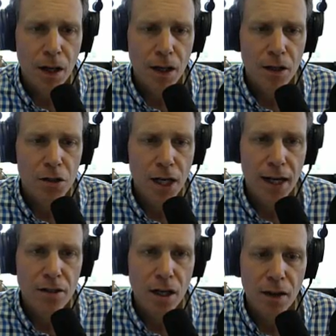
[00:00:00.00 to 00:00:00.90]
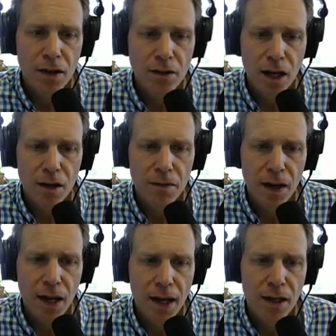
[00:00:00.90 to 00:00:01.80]
I could change any of these kind of
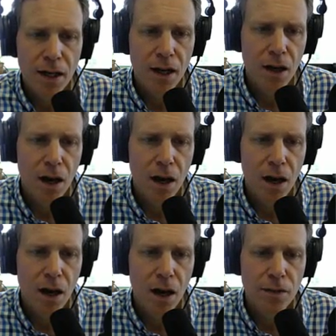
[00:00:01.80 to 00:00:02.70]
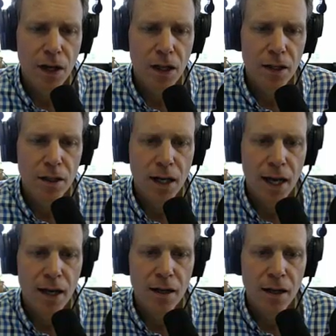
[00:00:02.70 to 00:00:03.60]
editing options if I clicked on
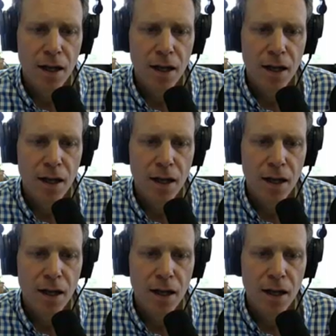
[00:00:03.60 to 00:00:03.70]
edit.